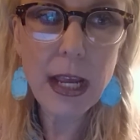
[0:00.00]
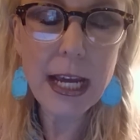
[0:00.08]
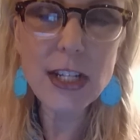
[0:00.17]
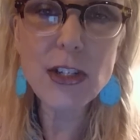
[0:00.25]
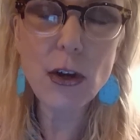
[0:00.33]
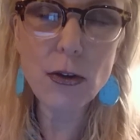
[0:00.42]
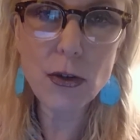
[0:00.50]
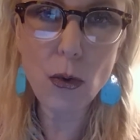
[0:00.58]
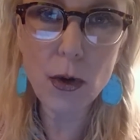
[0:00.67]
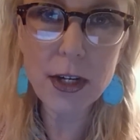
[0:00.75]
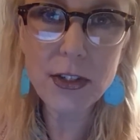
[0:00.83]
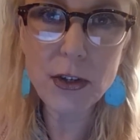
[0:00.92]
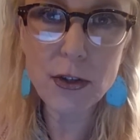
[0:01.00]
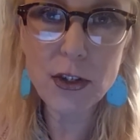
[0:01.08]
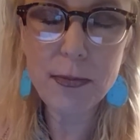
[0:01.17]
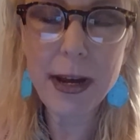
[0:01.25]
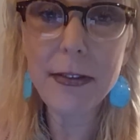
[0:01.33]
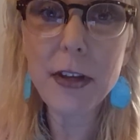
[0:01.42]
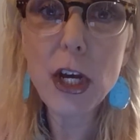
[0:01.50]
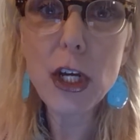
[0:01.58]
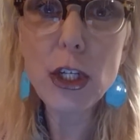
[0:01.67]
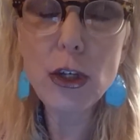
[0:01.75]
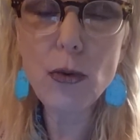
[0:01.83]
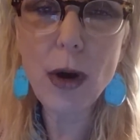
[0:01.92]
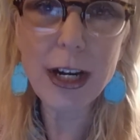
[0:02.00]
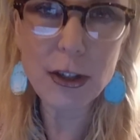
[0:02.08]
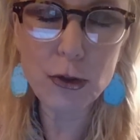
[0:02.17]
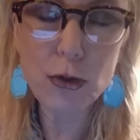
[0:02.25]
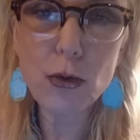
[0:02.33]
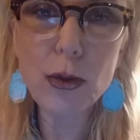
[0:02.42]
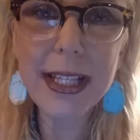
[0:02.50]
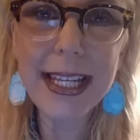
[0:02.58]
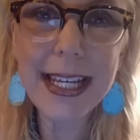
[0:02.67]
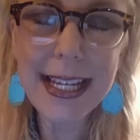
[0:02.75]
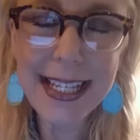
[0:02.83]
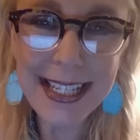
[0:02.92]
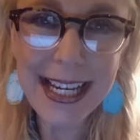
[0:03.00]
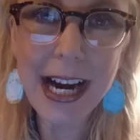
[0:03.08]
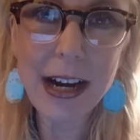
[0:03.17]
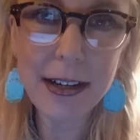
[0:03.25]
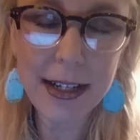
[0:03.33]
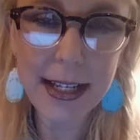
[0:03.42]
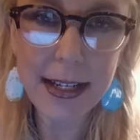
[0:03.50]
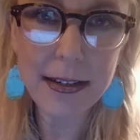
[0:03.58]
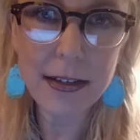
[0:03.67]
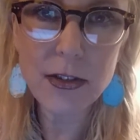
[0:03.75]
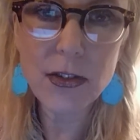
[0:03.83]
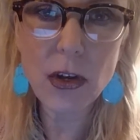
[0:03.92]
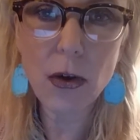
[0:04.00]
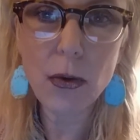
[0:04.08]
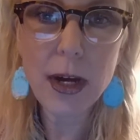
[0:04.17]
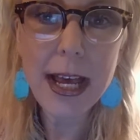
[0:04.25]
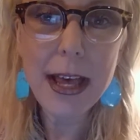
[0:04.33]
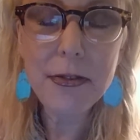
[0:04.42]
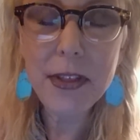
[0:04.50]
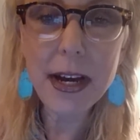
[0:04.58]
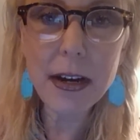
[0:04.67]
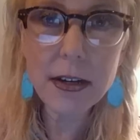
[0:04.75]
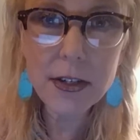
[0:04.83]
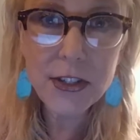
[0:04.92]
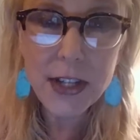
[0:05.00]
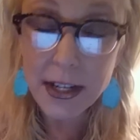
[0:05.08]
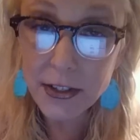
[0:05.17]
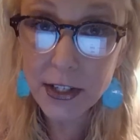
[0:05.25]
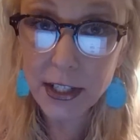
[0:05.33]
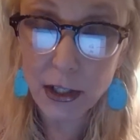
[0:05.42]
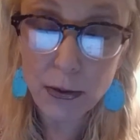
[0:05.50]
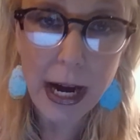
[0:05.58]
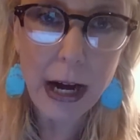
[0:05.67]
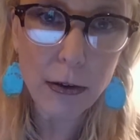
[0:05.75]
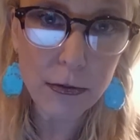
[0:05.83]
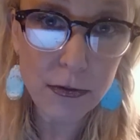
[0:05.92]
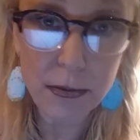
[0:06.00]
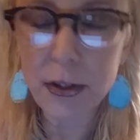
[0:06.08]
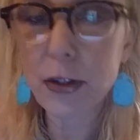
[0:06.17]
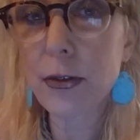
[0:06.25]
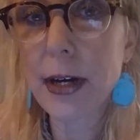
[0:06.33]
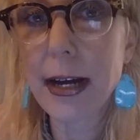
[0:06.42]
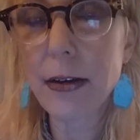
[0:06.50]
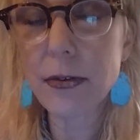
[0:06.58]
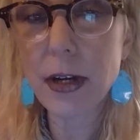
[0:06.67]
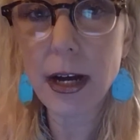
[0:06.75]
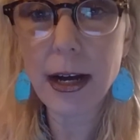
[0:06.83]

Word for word: a so or a sociopath, you are truly targeted. So they're sussing you out from the crowd.